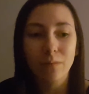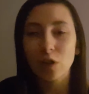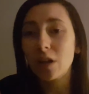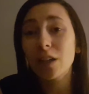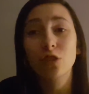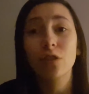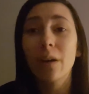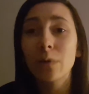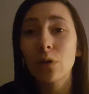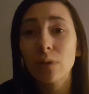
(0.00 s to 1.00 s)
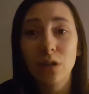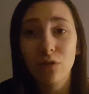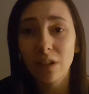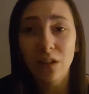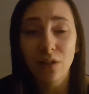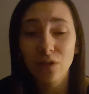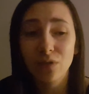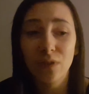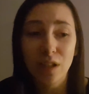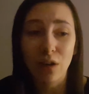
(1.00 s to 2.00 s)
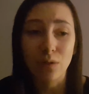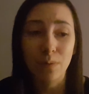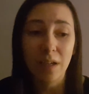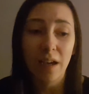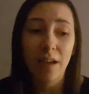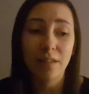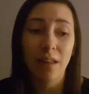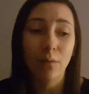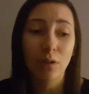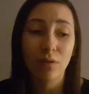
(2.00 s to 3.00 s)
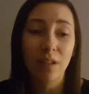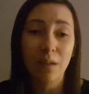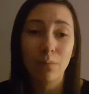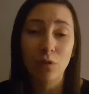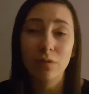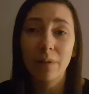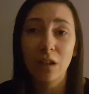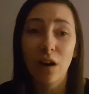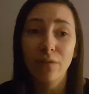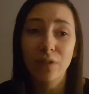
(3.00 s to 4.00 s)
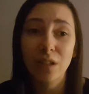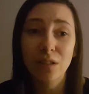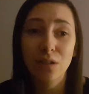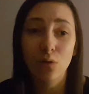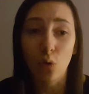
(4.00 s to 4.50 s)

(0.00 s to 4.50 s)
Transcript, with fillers: You guys should let me know what you think on those videos because that would really boost my confidence